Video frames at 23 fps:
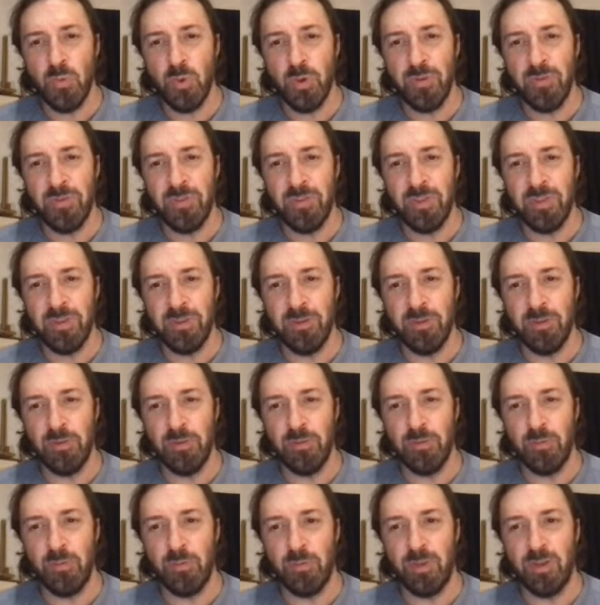was the
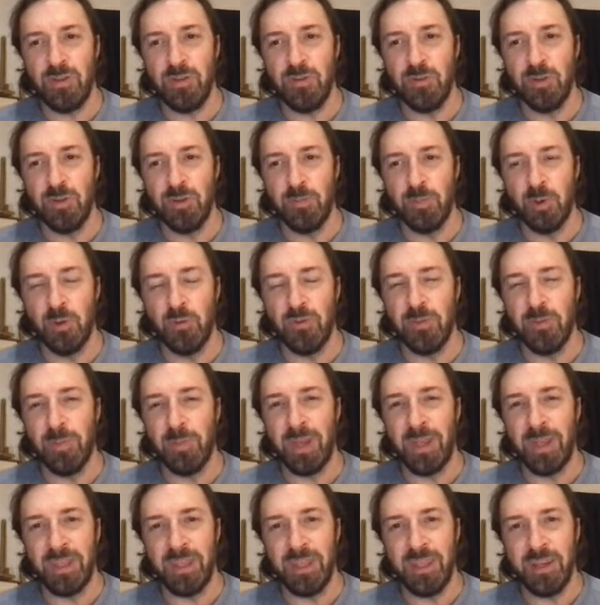did you learn mostly
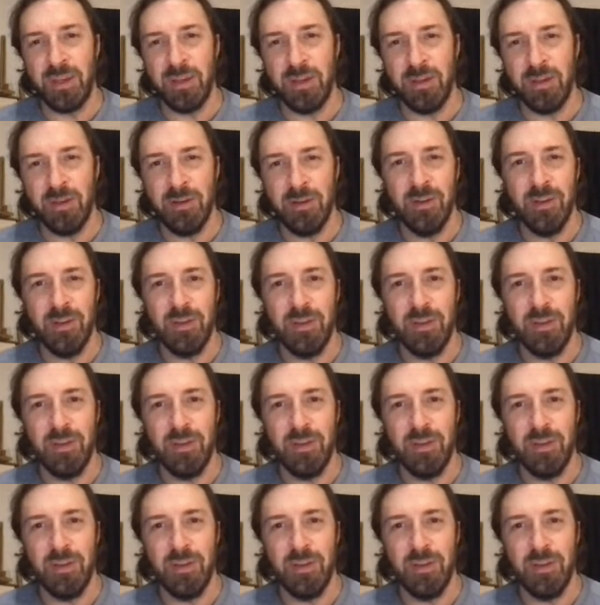by ear?